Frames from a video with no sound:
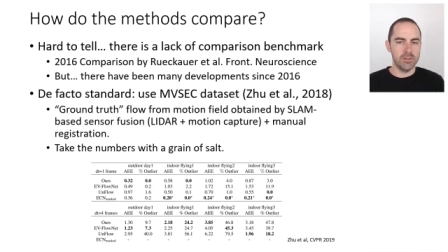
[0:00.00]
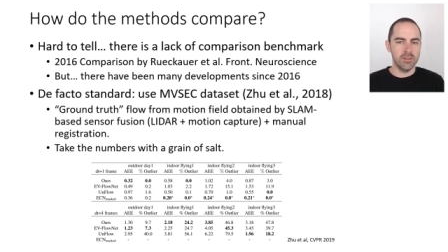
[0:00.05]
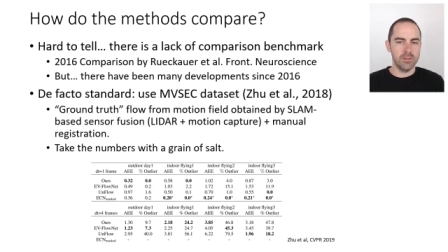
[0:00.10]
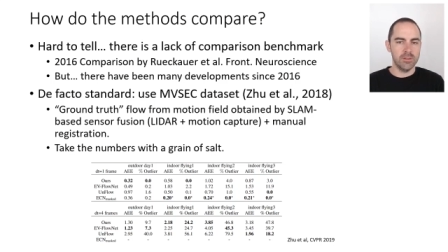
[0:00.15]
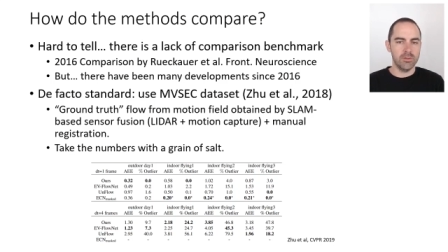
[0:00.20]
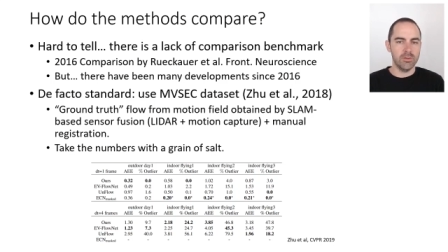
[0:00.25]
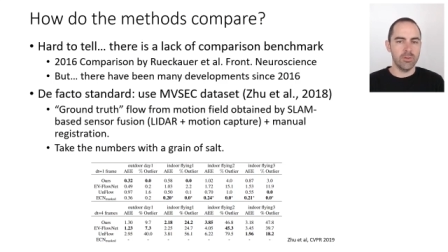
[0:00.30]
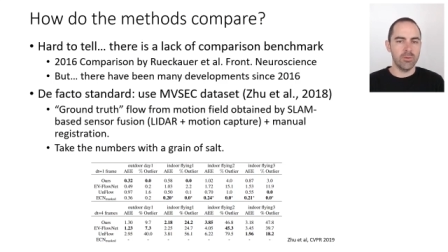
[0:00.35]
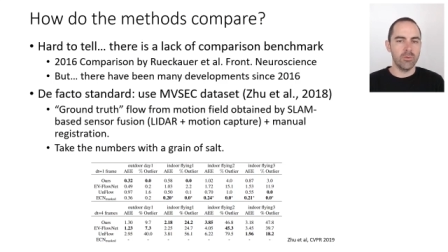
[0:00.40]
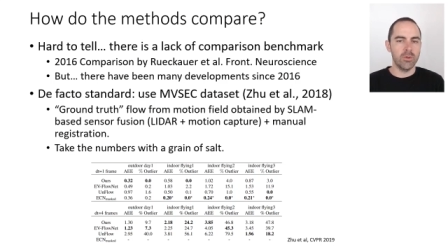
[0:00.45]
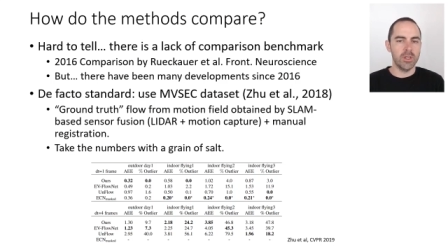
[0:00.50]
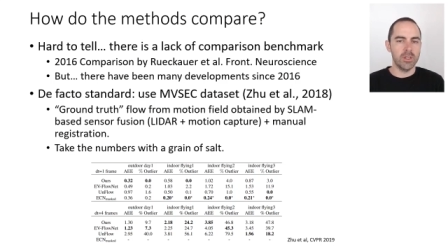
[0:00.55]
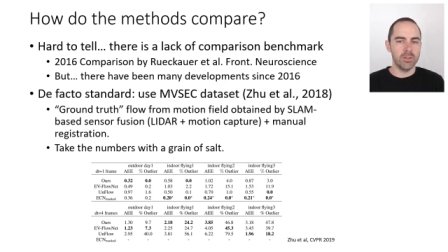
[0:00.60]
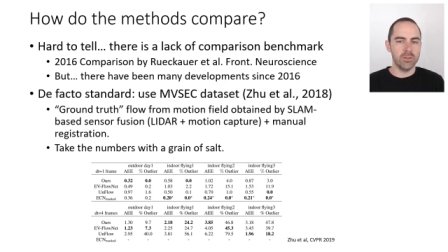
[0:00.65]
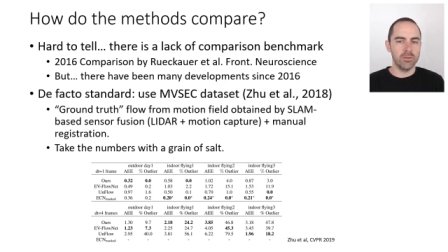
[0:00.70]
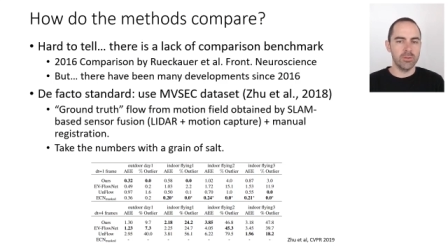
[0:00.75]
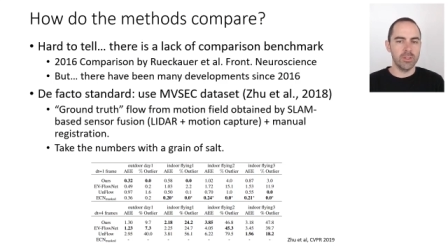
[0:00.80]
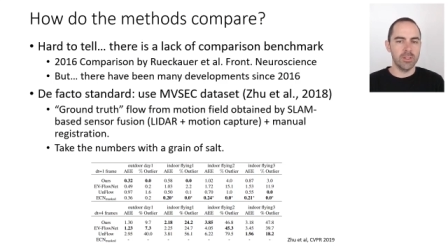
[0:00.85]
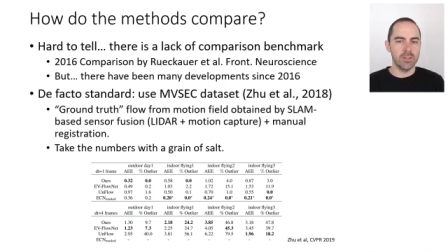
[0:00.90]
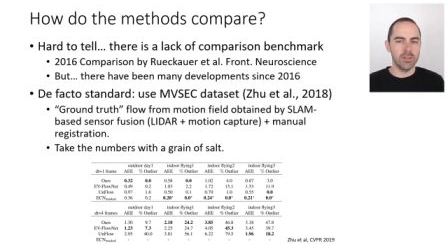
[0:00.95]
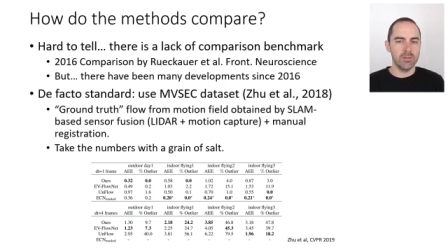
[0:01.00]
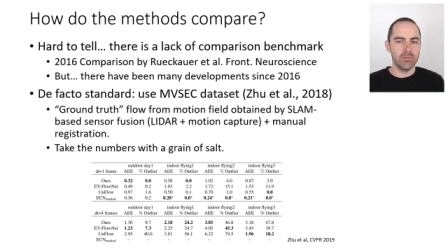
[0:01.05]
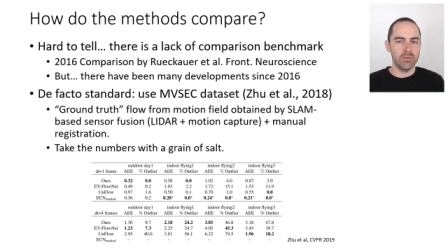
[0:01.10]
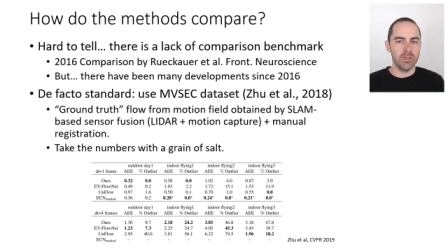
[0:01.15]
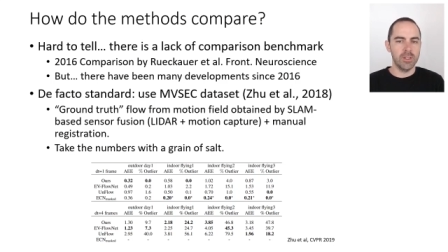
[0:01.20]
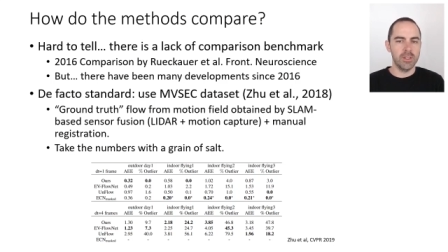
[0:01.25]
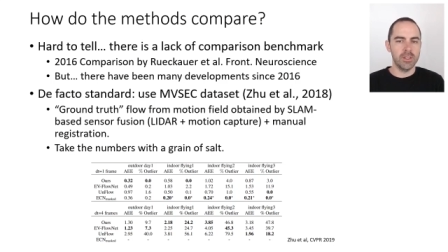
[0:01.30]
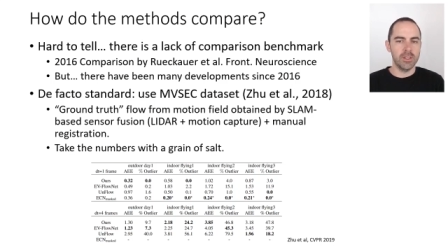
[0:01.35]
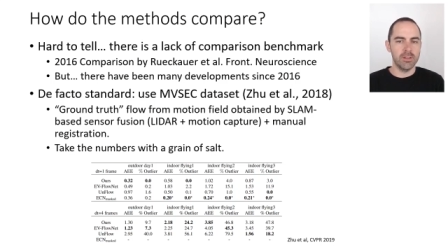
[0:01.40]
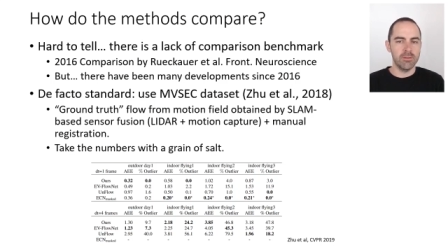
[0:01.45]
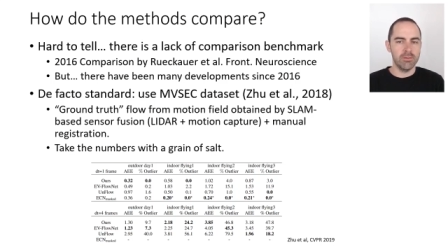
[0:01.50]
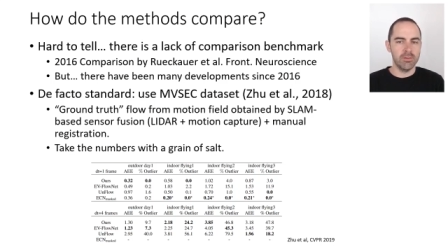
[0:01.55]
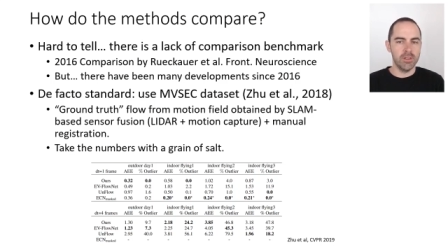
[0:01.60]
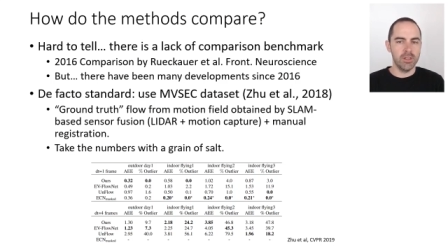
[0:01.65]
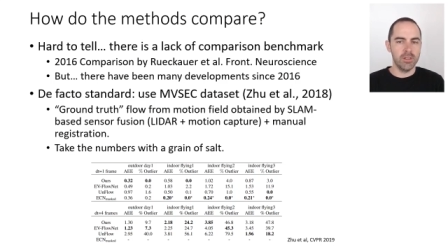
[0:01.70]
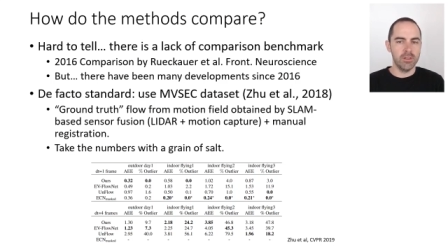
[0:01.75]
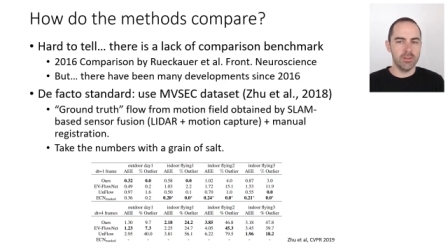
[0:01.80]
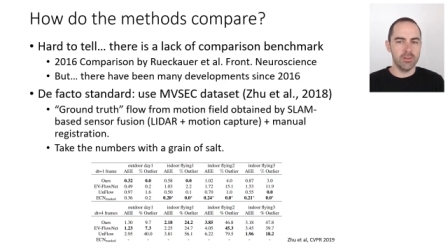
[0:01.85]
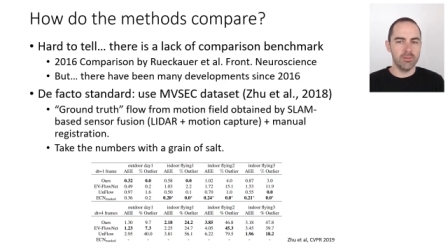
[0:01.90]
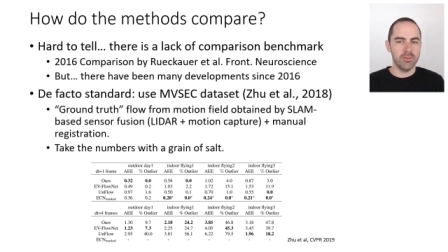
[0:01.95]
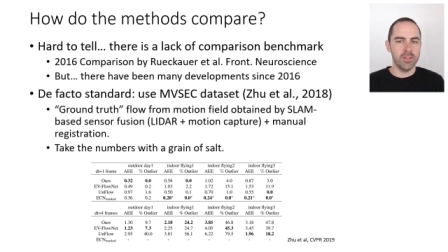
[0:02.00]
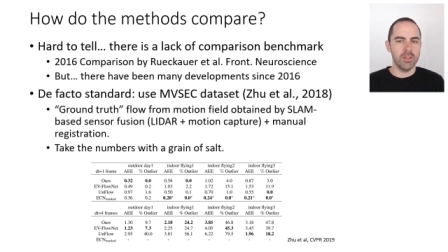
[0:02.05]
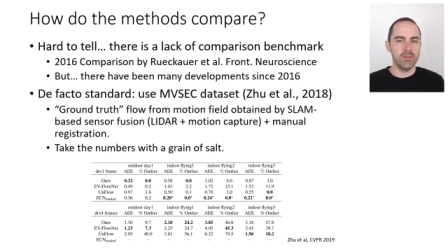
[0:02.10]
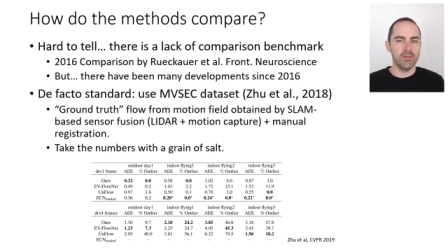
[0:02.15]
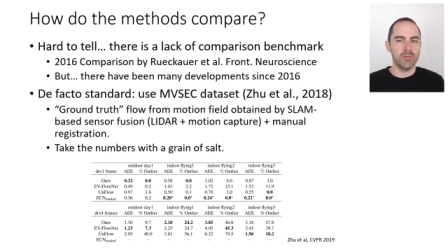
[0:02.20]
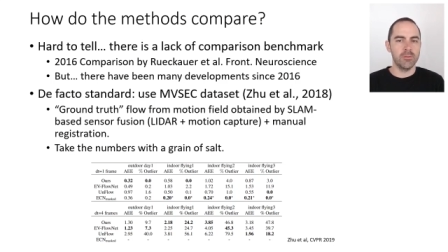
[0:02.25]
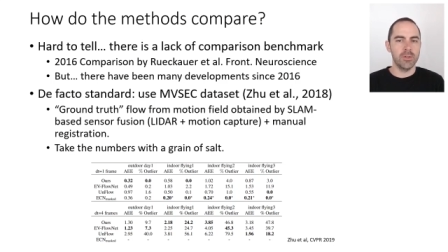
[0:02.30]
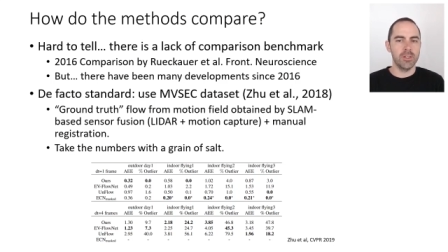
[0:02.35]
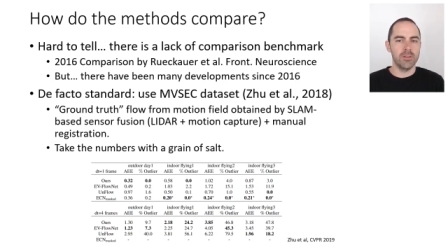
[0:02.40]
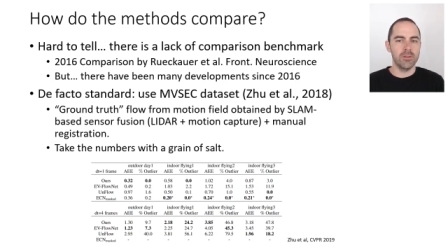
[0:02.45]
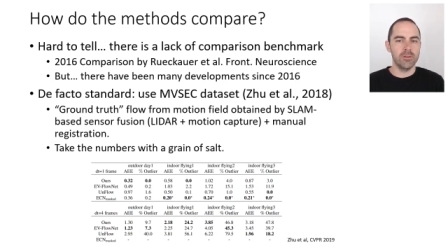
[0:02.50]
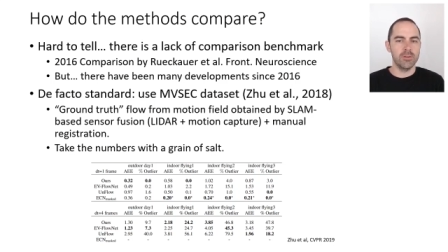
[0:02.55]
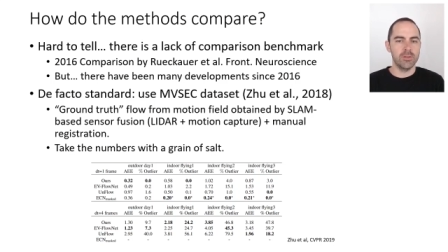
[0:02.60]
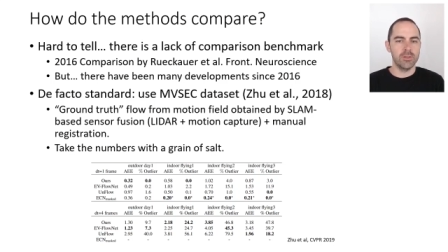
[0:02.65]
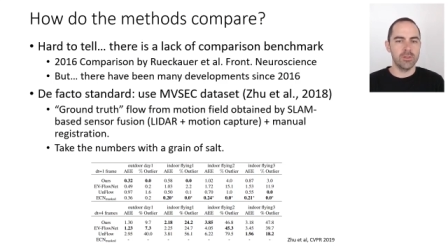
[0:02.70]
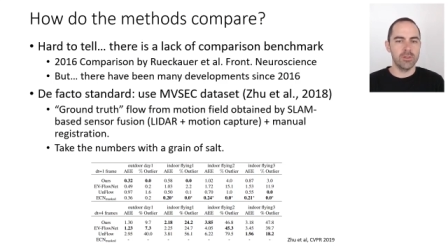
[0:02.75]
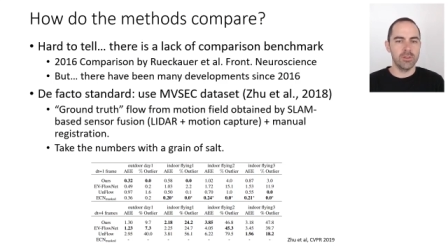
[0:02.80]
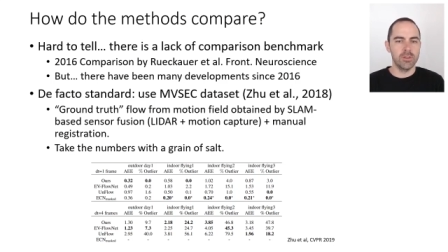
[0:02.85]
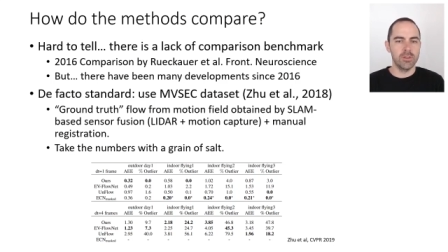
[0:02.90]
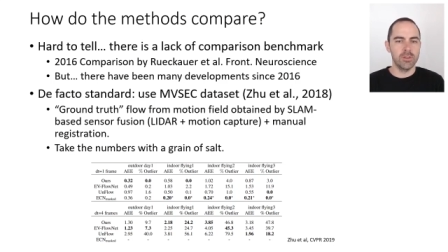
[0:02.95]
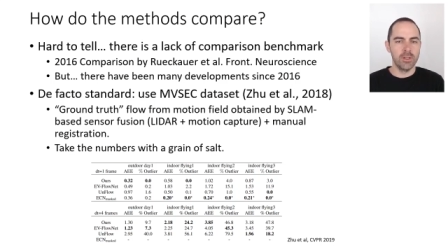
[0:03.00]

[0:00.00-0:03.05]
is required to get really get a feeling of how the methods